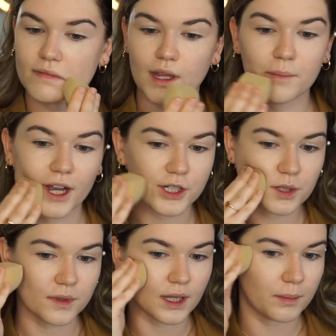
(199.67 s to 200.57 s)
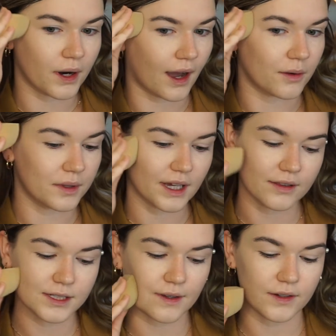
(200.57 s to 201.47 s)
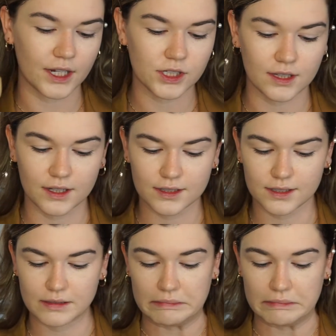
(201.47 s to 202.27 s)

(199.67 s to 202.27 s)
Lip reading: I'm actually really proud with how this foundation looks.